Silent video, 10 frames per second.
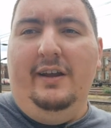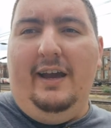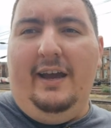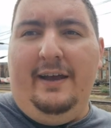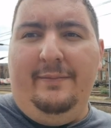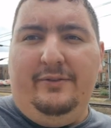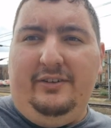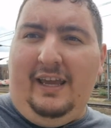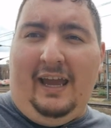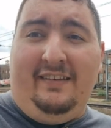So
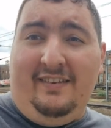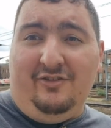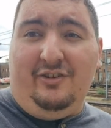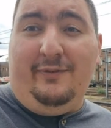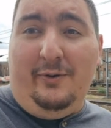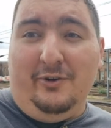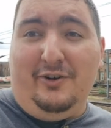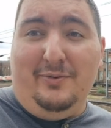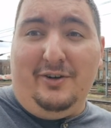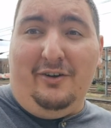yeah, essentially if you want to
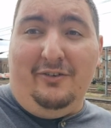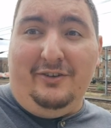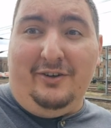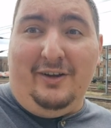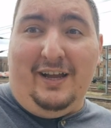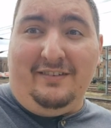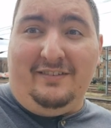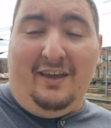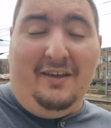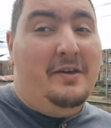come to
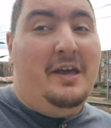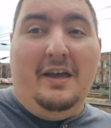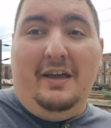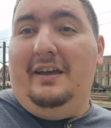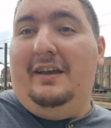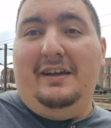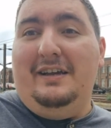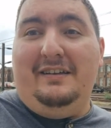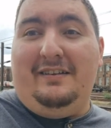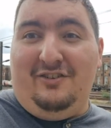Doncaster,
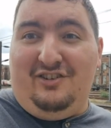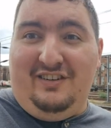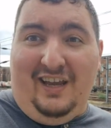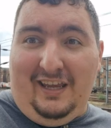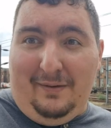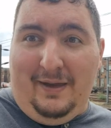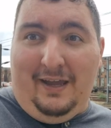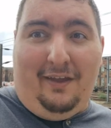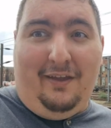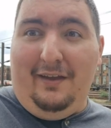essentially take your
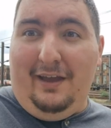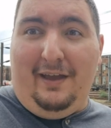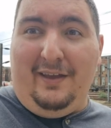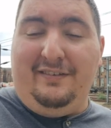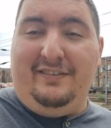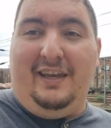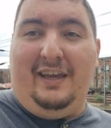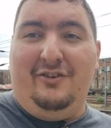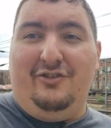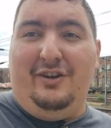pick, stick it
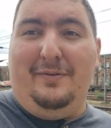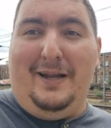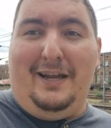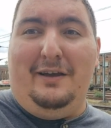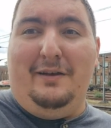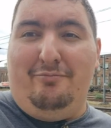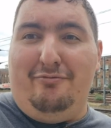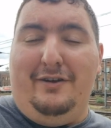in a journey planner.